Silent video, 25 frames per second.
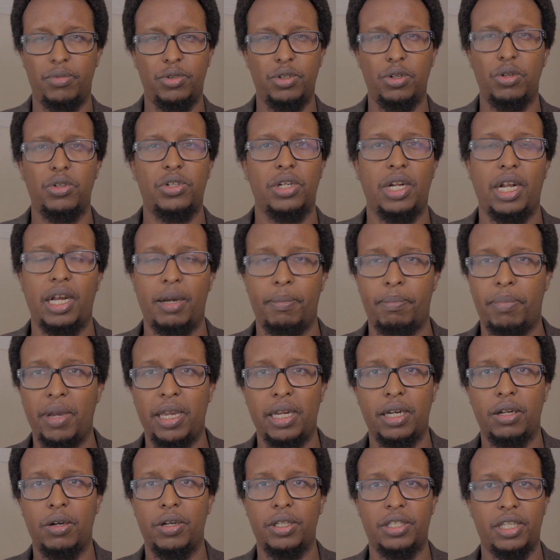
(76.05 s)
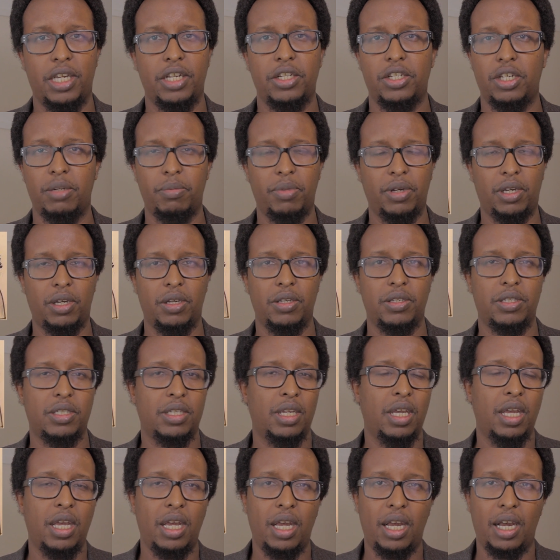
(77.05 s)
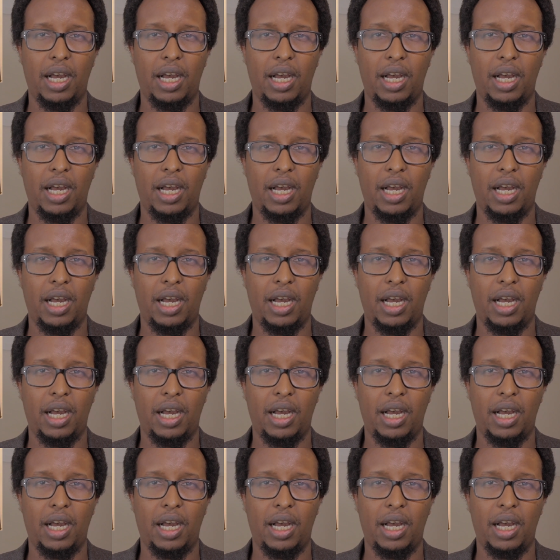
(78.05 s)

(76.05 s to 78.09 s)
usually I pay no attention, because